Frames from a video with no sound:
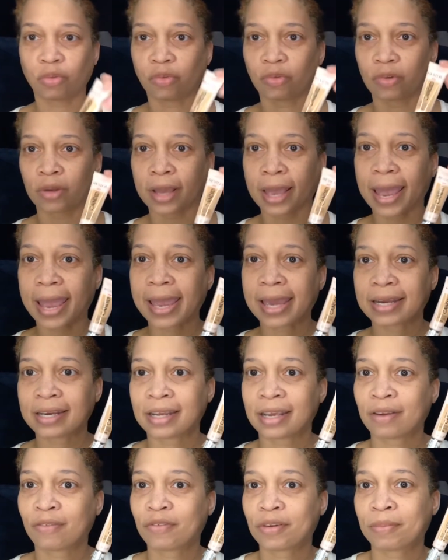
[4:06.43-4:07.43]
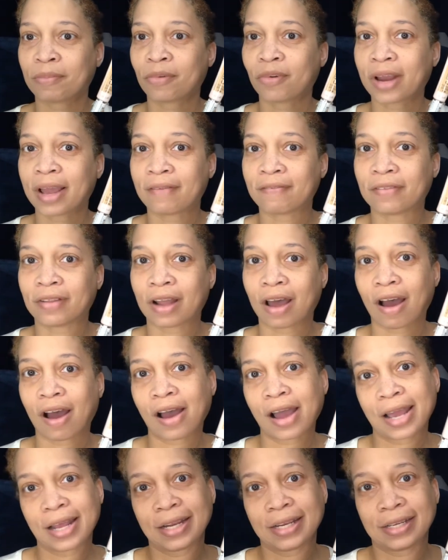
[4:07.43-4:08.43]
Candid from
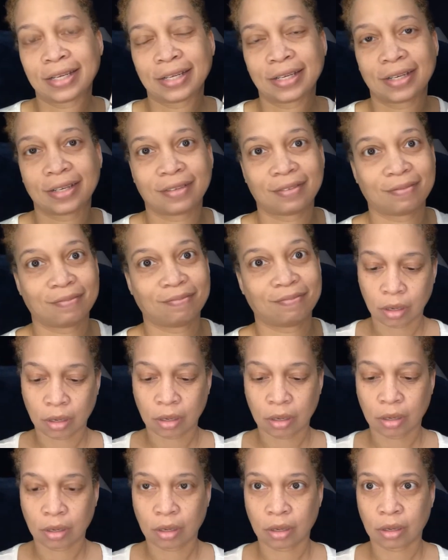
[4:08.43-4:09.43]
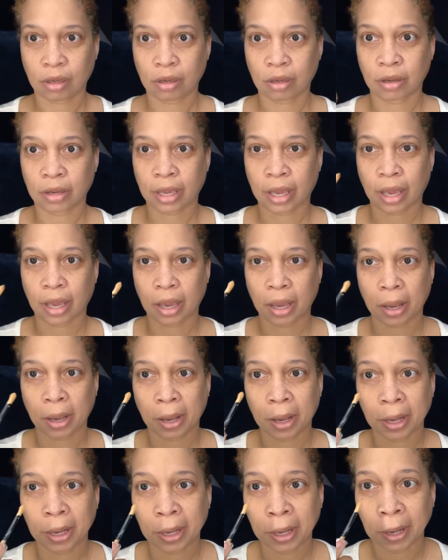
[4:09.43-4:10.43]
Revlon. Okay.
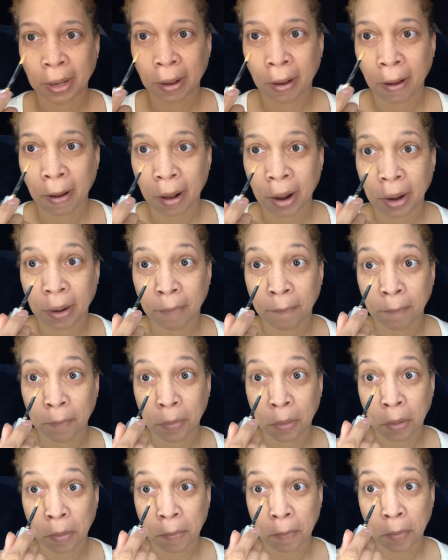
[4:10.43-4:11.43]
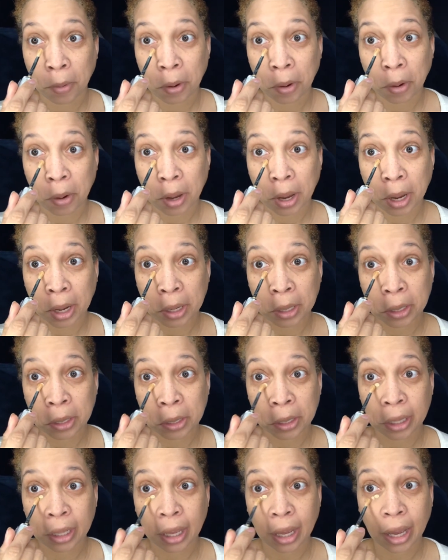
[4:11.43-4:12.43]
Boop, boop, under
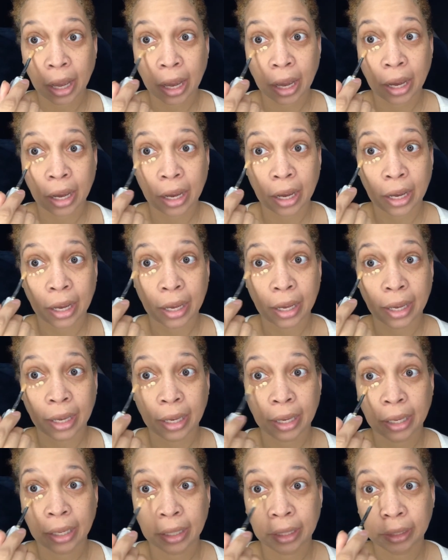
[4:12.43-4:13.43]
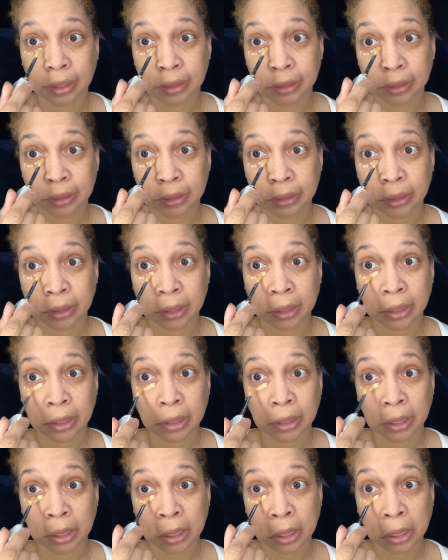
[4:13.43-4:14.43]
the eyes.
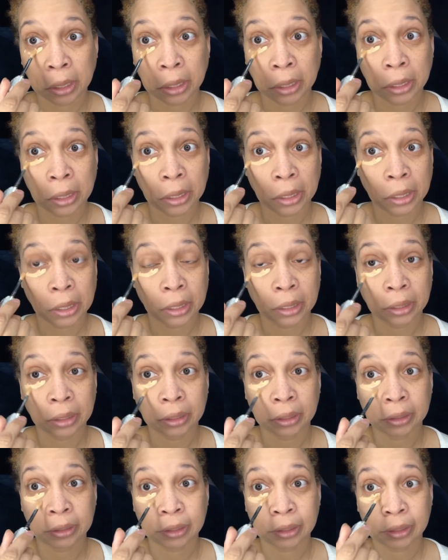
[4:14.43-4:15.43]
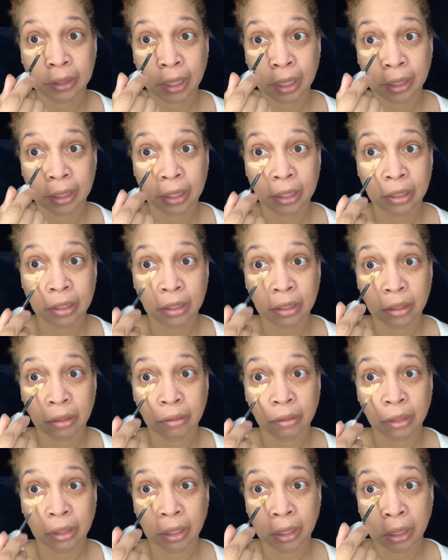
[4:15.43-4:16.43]
This is how they do
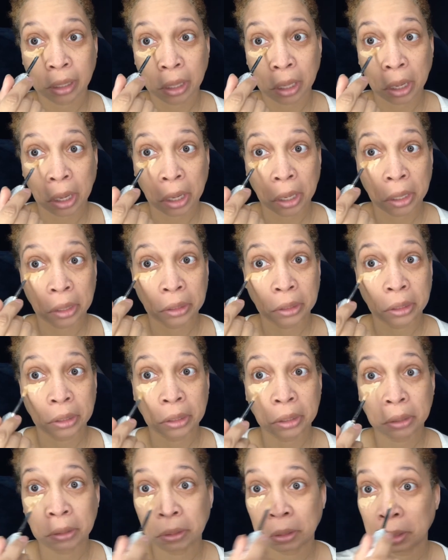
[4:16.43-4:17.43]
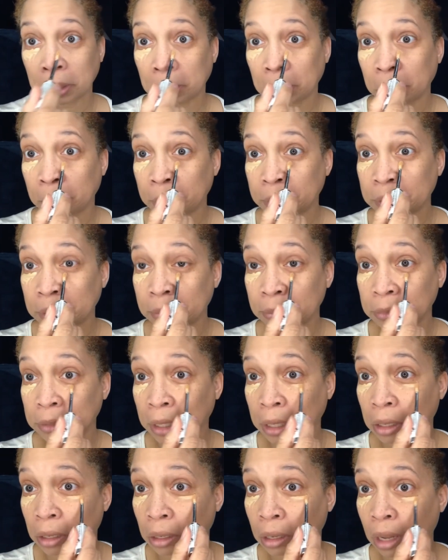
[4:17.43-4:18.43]
it on the YouTube. It seems like
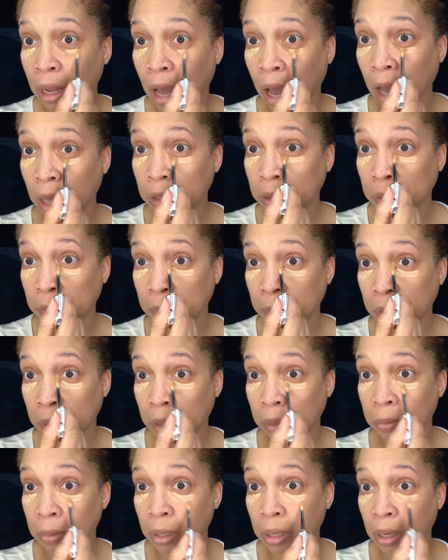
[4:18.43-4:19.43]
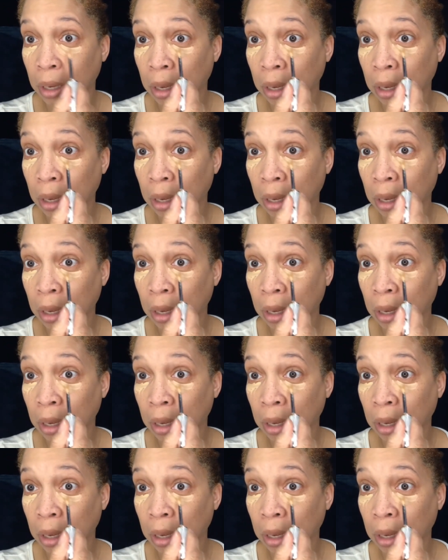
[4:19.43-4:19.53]
a lot to me, but